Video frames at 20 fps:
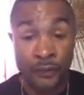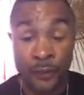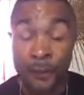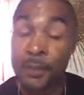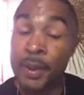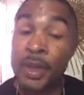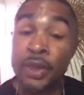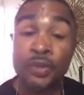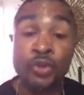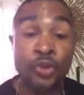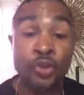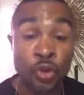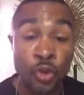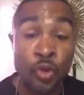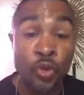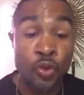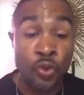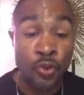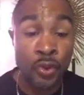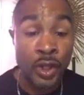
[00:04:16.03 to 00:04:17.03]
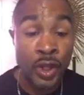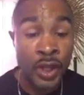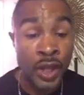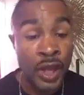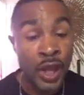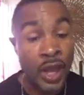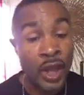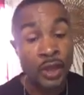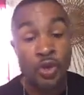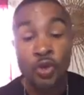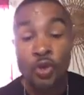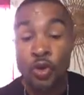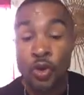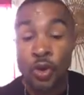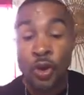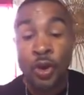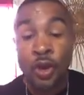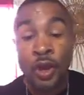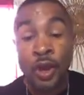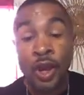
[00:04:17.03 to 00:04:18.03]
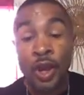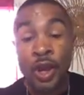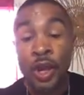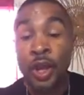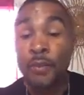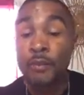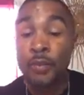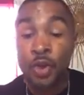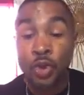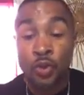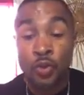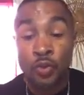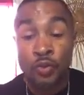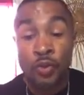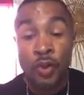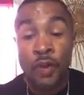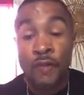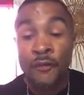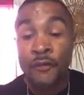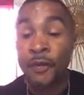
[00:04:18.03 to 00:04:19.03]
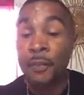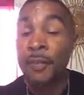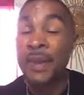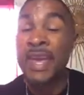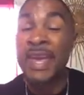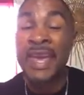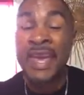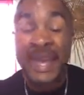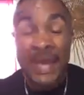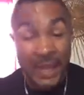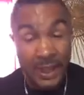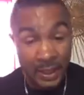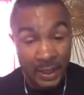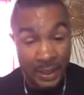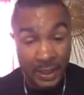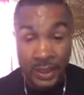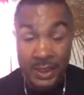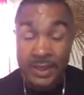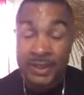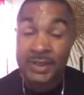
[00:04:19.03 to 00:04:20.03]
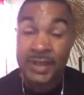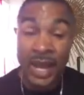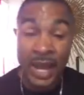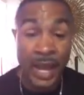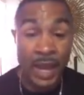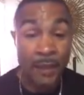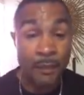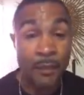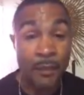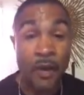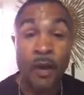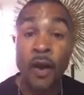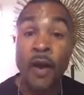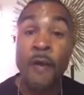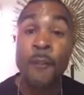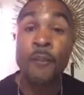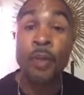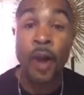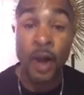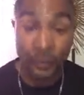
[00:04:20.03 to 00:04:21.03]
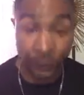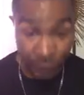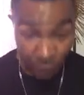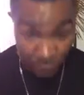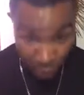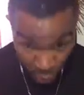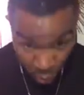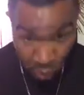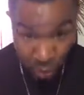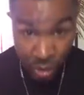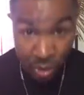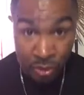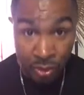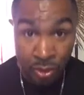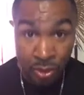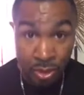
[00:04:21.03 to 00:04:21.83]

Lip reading: being sued, and you're immune from any type of prosecution.